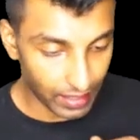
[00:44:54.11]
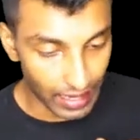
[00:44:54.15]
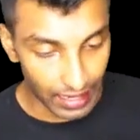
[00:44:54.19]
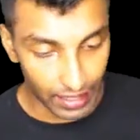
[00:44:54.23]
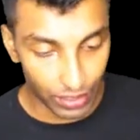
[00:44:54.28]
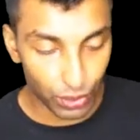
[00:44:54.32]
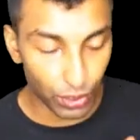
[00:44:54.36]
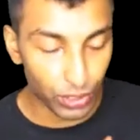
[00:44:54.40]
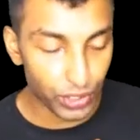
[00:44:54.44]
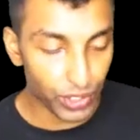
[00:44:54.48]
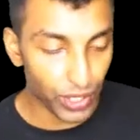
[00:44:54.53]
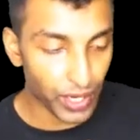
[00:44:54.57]
That
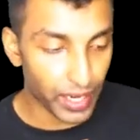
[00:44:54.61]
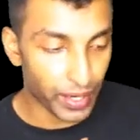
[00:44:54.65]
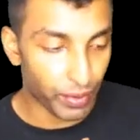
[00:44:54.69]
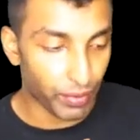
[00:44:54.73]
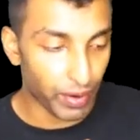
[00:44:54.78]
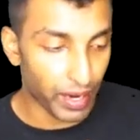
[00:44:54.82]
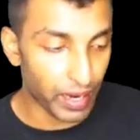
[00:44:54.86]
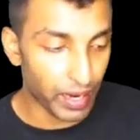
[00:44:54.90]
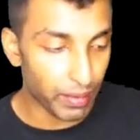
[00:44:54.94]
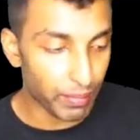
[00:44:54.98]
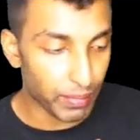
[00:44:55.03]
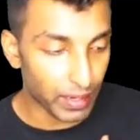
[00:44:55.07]
is also
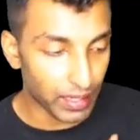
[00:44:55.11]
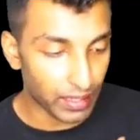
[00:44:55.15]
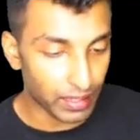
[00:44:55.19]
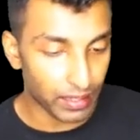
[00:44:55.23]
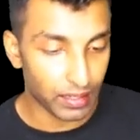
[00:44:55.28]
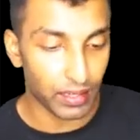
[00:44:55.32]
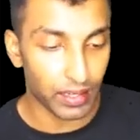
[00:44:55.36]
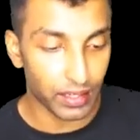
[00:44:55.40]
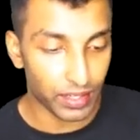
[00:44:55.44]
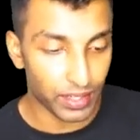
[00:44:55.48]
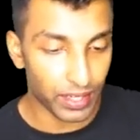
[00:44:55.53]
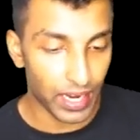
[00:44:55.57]
required,
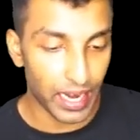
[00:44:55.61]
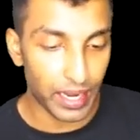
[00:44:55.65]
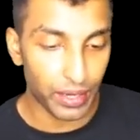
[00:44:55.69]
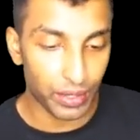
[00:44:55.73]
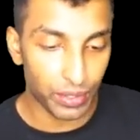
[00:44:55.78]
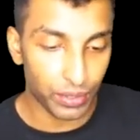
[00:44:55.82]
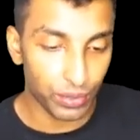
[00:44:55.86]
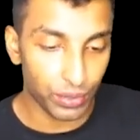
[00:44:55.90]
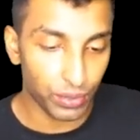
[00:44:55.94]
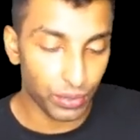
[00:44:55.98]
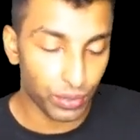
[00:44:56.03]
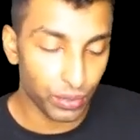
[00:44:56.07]
but try
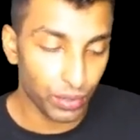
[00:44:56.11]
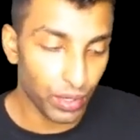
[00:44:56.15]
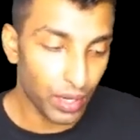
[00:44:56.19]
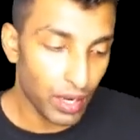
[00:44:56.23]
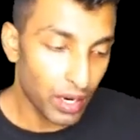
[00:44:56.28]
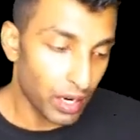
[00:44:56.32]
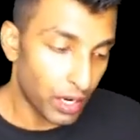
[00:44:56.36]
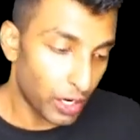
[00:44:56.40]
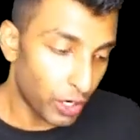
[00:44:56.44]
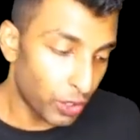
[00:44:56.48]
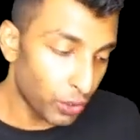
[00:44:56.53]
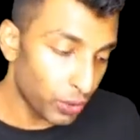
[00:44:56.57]

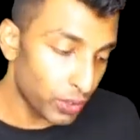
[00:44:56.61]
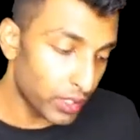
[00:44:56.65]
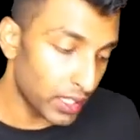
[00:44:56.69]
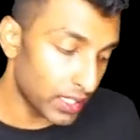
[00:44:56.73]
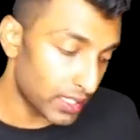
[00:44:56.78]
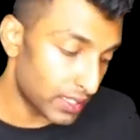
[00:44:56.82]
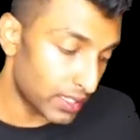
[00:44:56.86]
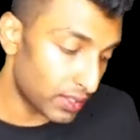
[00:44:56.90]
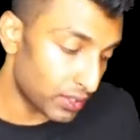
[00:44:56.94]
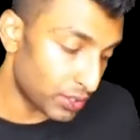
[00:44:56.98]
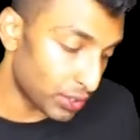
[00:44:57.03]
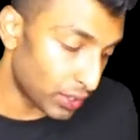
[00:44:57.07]
to do
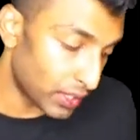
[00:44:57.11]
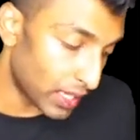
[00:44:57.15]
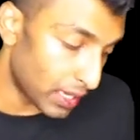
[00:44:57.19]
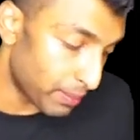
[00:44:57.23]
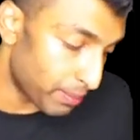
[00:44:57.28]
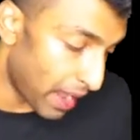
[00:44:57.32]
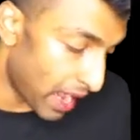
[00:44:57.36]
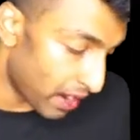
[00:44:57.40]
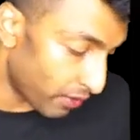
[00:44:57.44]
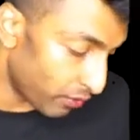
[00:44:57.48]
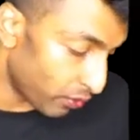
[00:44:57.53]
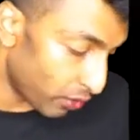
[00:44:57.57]
this so
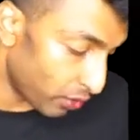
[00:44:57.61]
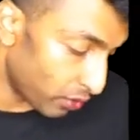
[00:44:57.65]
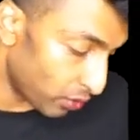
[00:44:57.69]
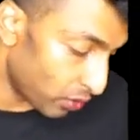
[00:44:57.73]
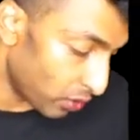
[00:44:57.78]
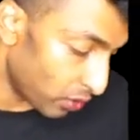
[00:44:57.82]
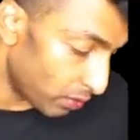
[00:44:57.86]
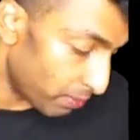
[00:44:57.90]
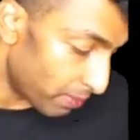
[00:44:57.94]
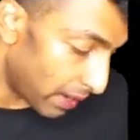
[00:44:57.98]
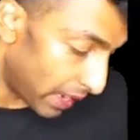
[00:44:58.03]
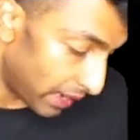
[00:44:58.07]
that bank
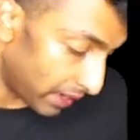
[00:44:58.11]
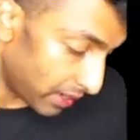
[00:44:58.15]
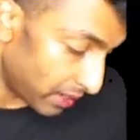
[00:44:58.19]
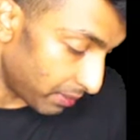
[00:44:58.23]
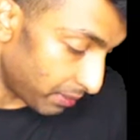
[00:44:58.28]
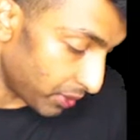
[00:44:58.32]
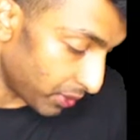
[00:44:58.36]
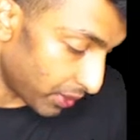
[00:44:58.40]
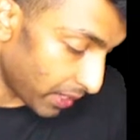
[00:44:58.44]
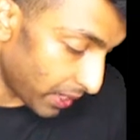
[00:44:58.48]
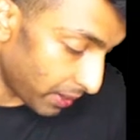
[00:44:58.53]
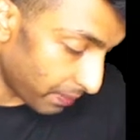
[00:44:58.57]
won't go
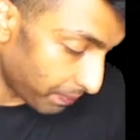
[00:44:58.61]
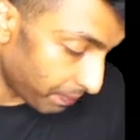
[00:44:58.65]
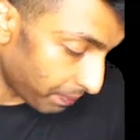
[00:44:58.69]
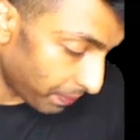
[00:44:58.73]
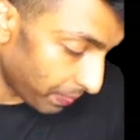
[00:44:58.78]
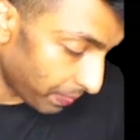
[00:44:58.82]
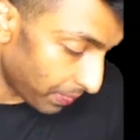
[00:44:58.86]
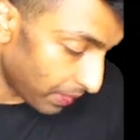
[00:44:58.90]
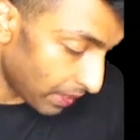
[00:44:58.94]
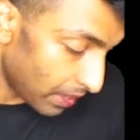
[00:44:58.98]
bankrupt. Okay.